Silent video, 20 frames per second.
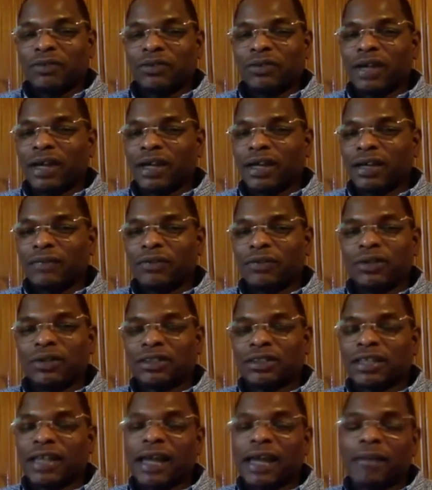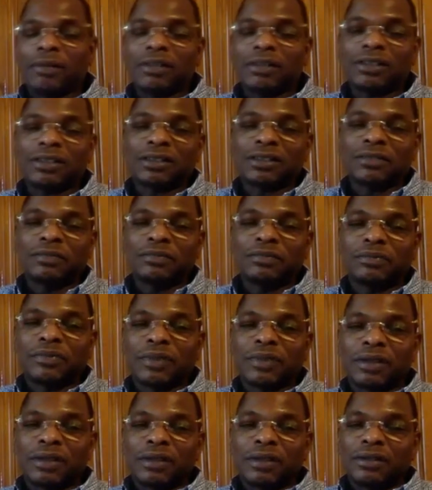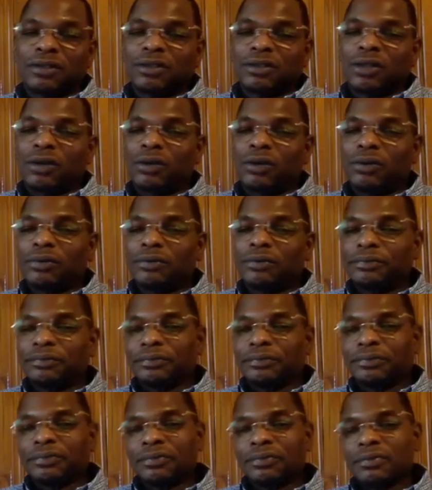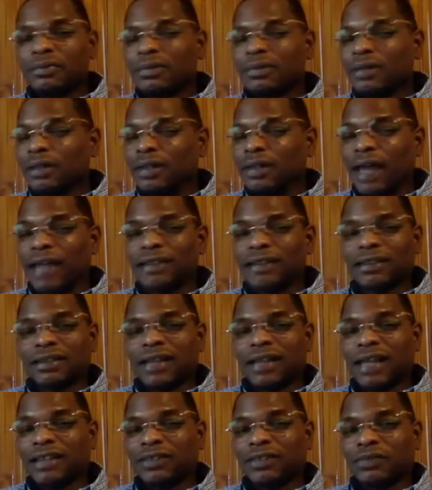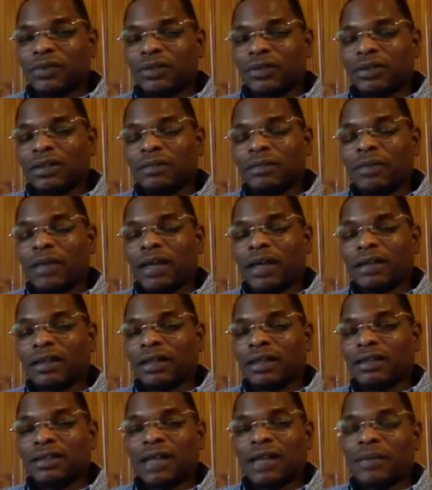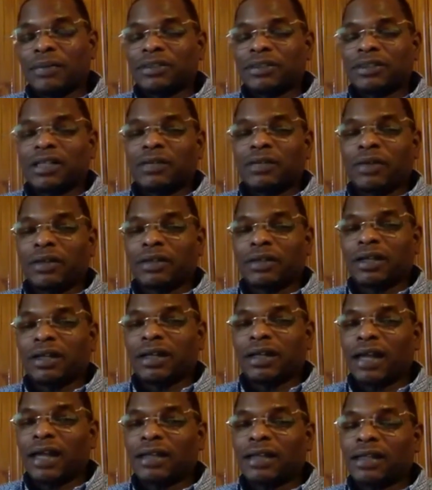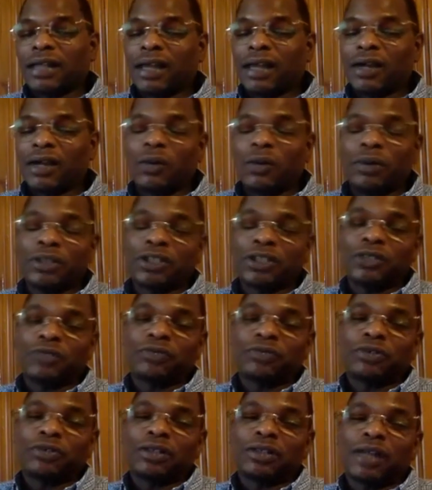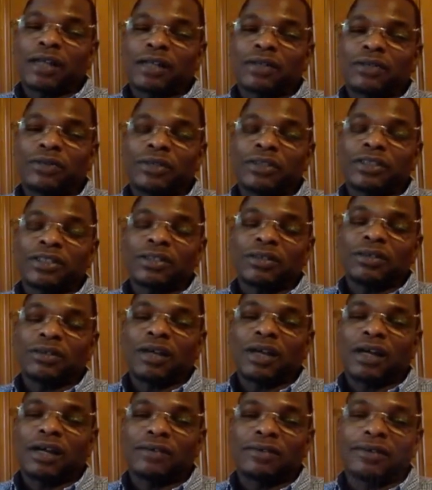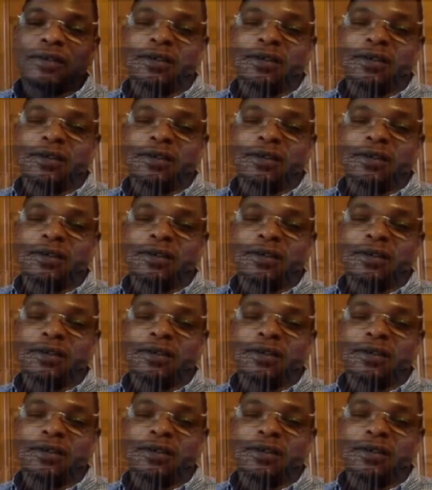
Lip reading: If you establish, so that's one of the main things I would say right there, and that go with you for like the rest of your life.